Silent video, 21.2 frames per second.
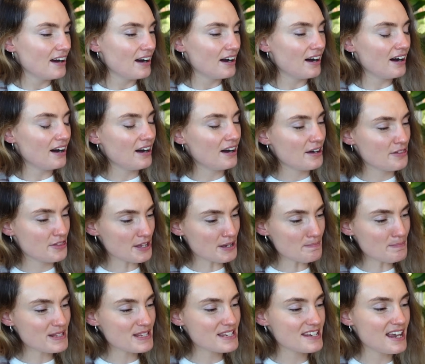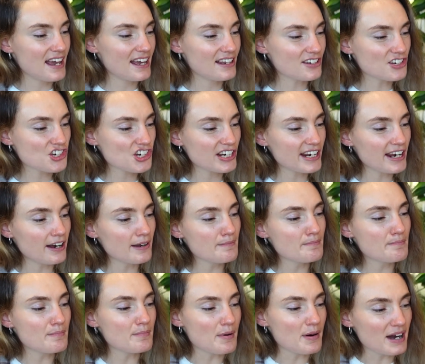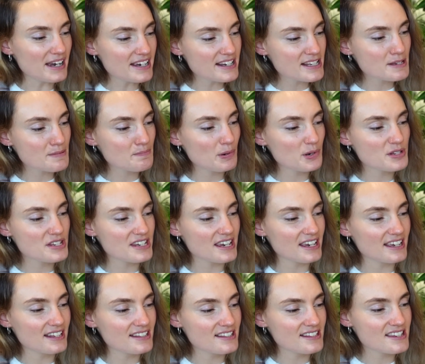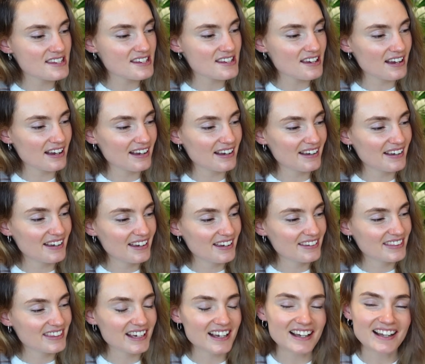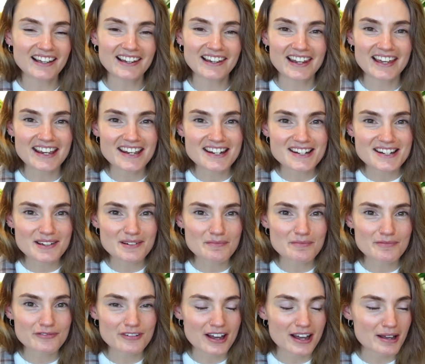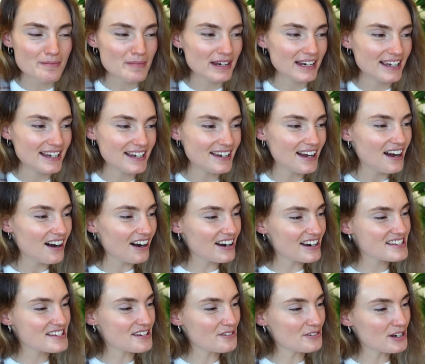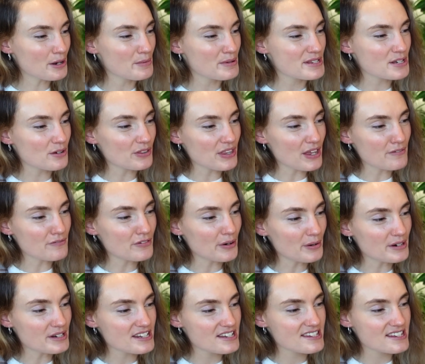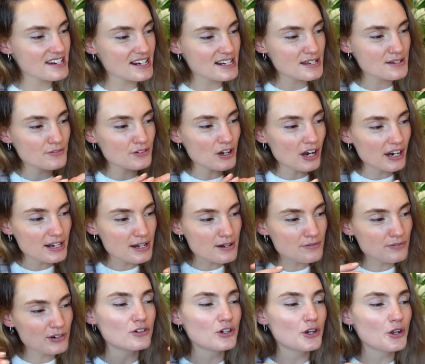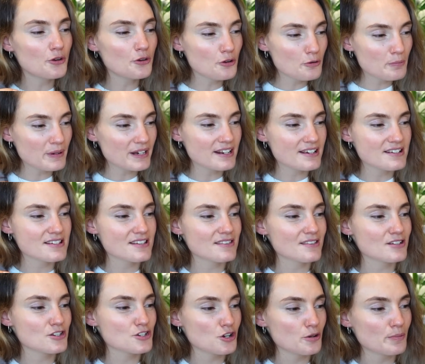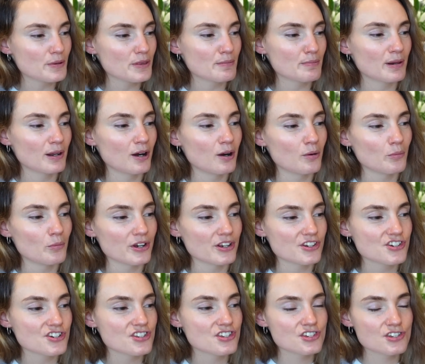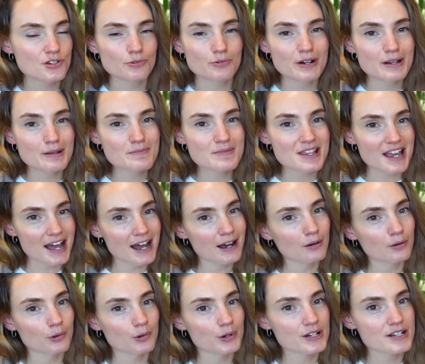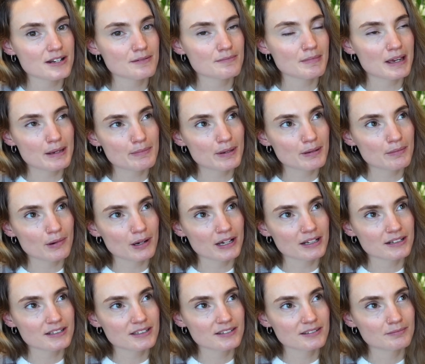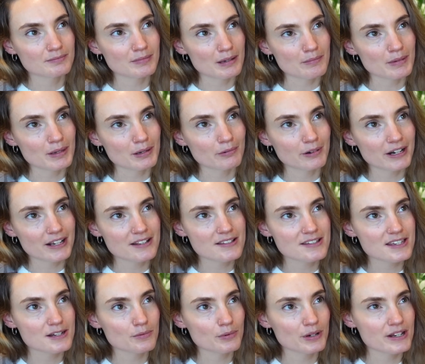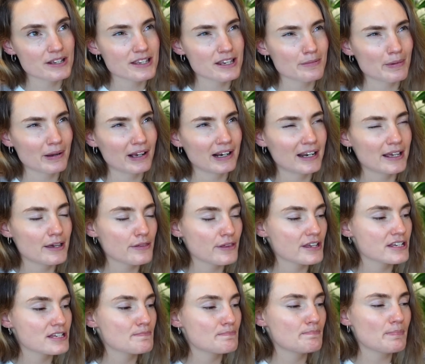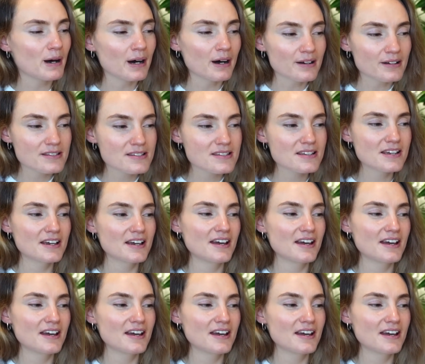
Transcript: think potentially I might put it into the Caladium family. I don't know, it's got that very distinctive kind of lobiness at the top of the plant, which screams aroid and maybe might make me reconsider what I said about Calatheas, but